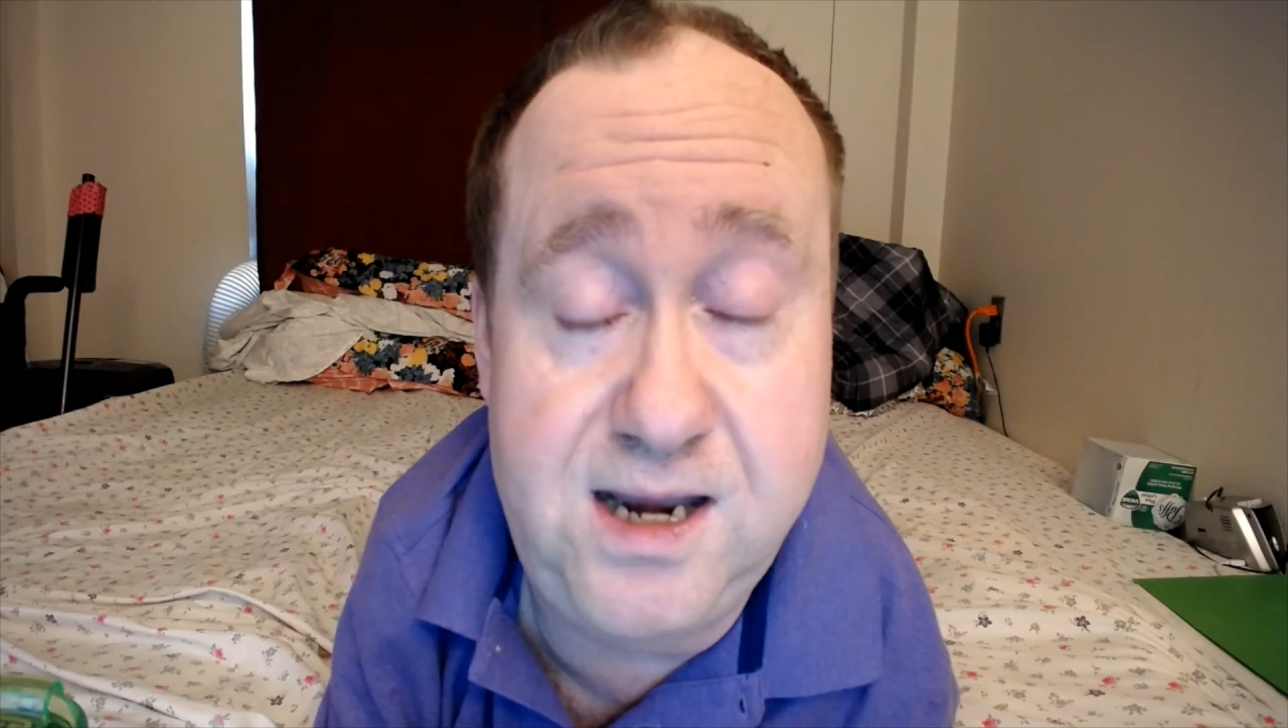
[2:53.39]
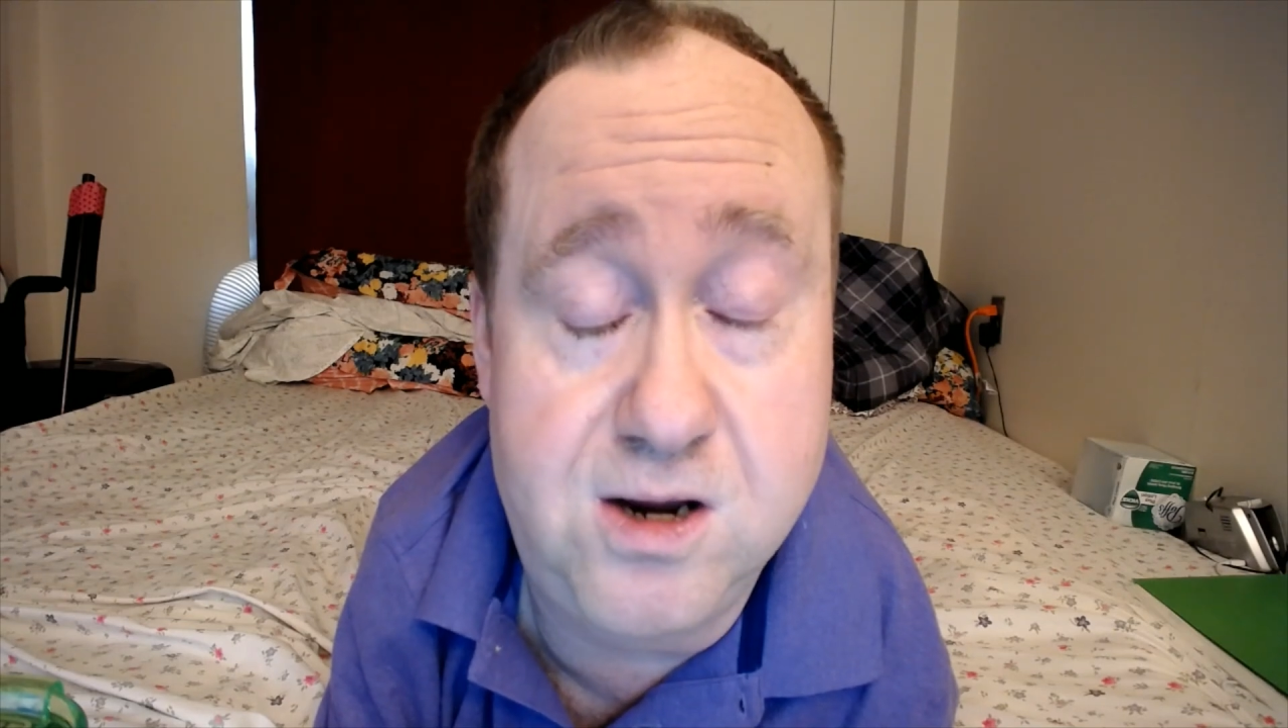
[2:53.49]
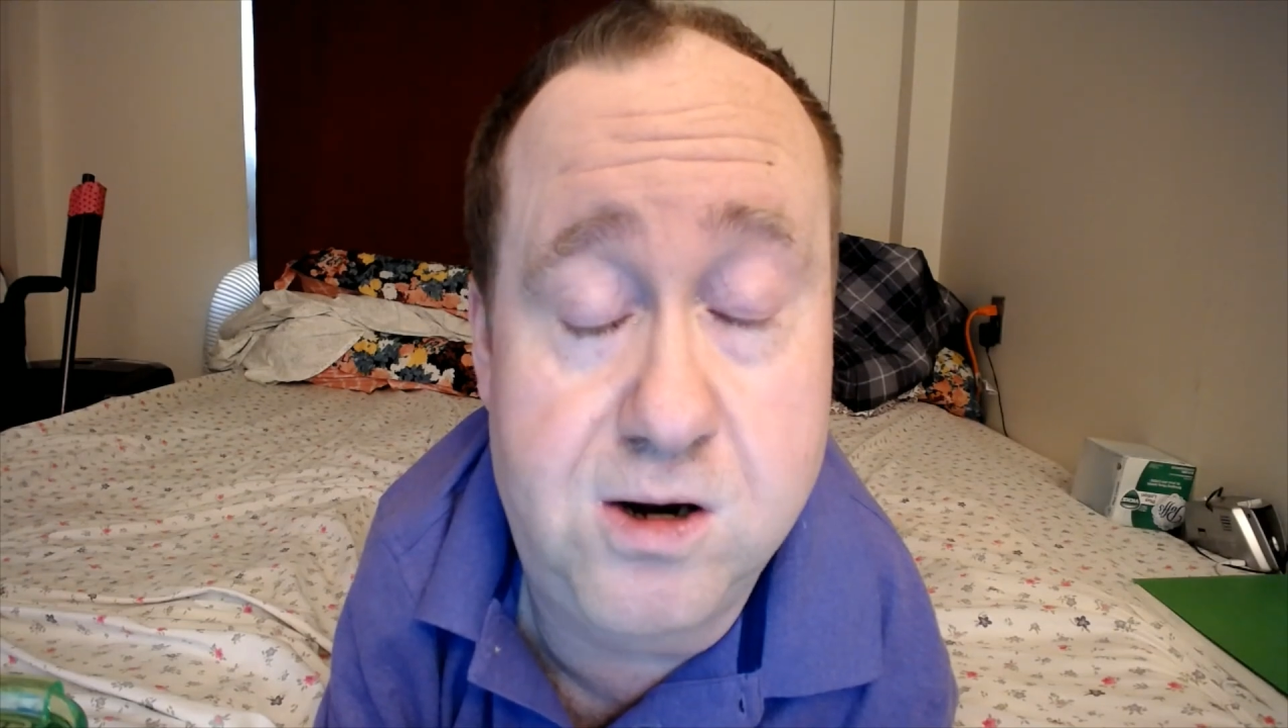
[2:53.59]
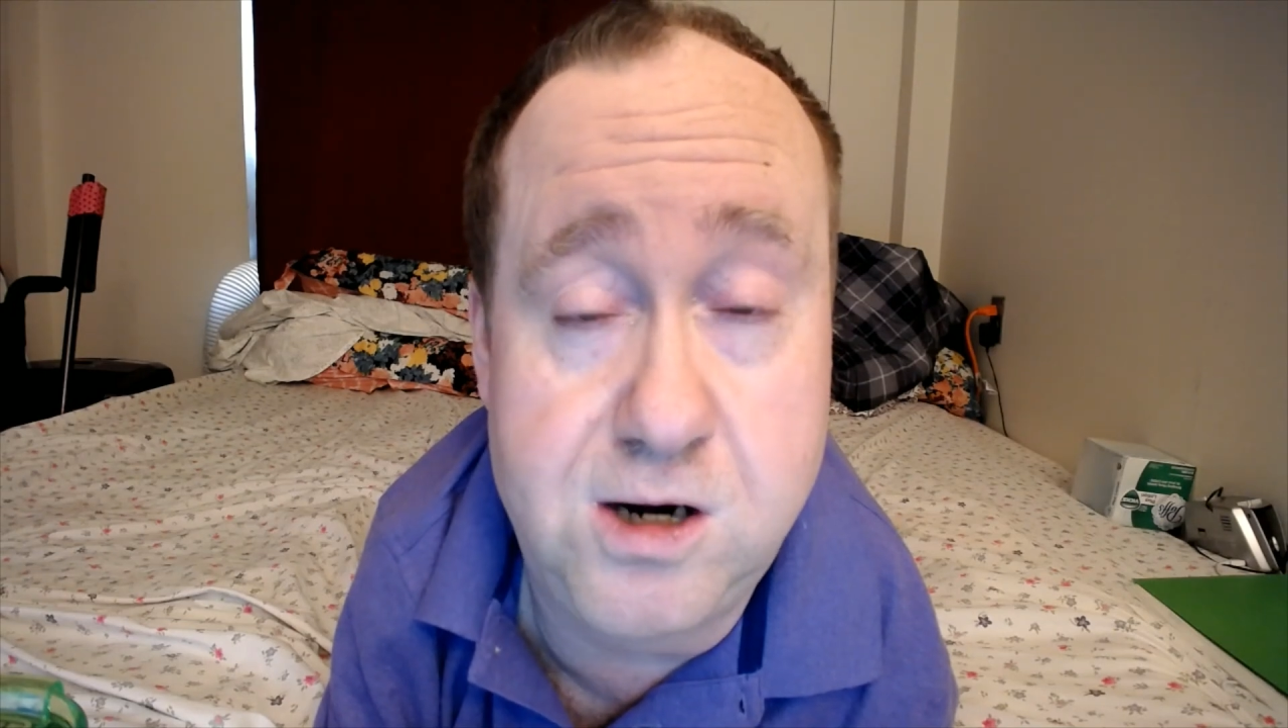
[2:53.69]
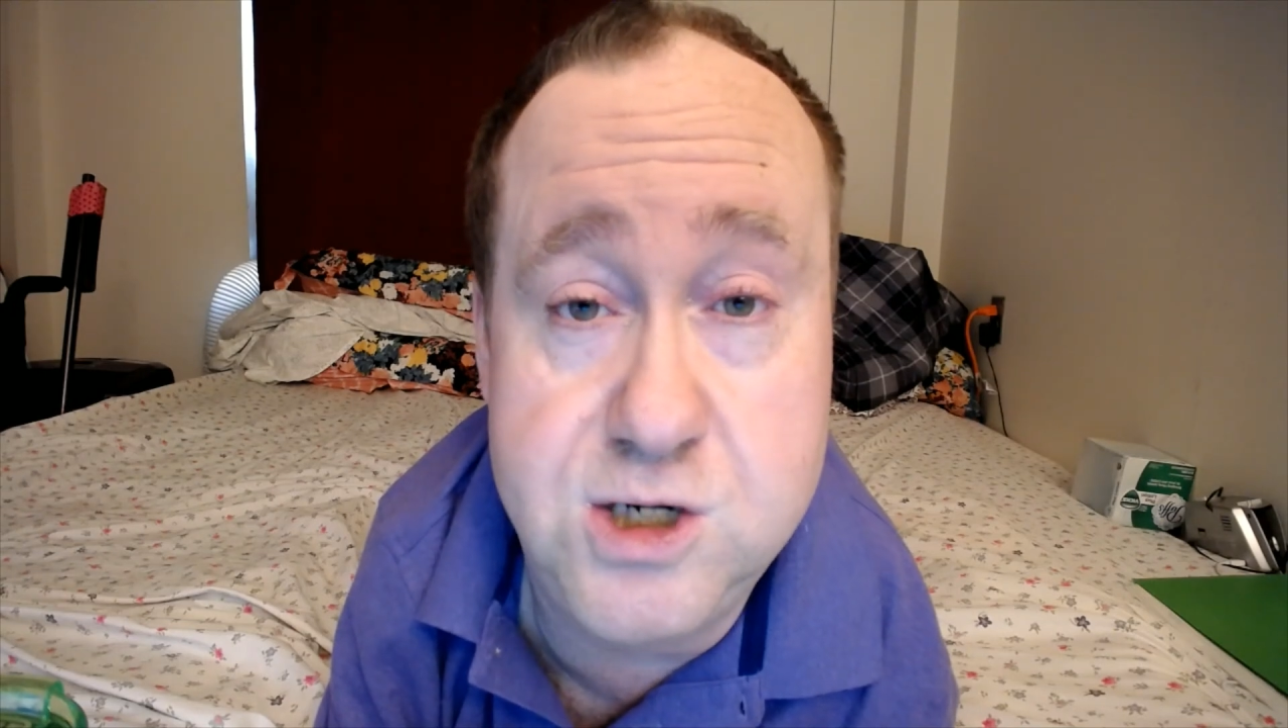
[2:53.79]

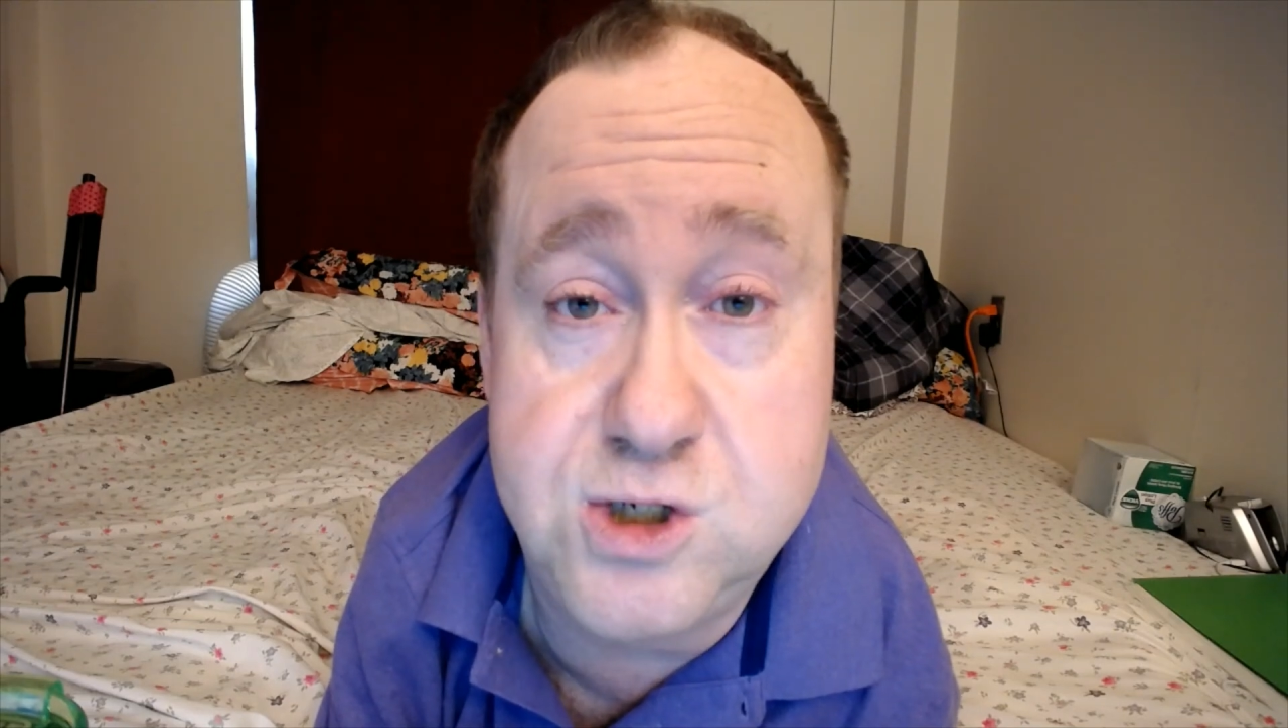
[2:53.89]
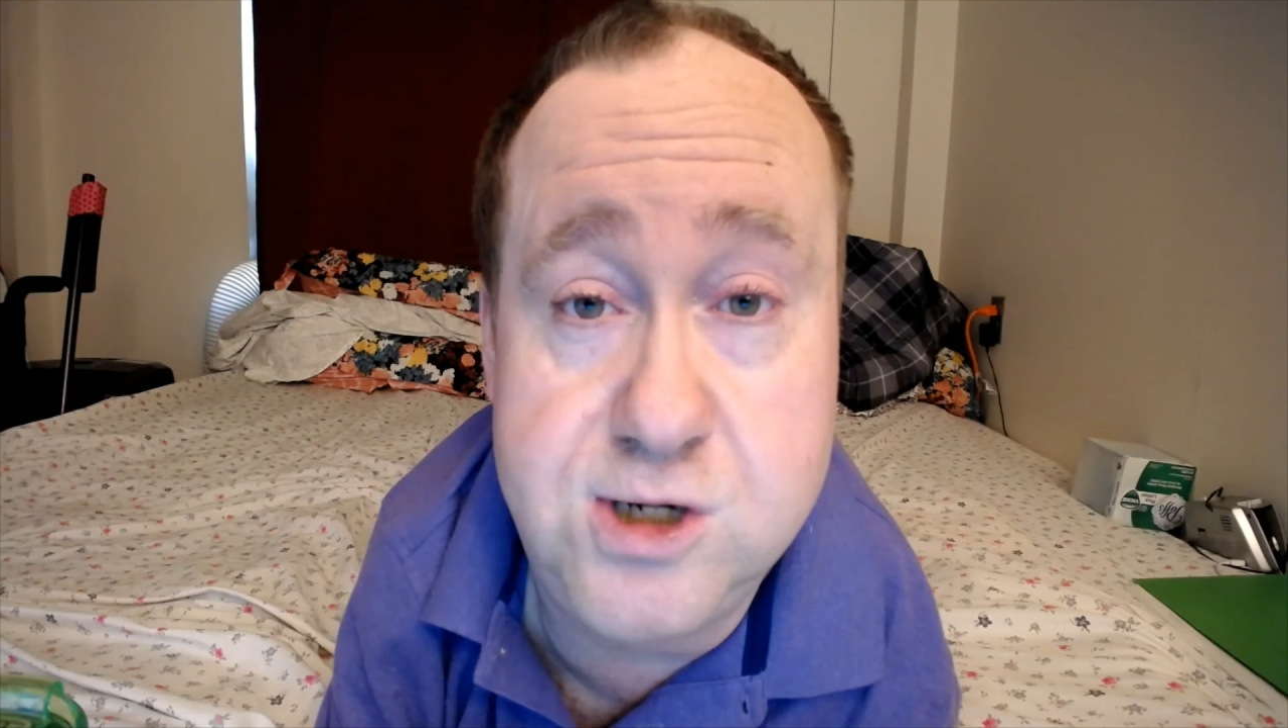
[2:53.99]
cards or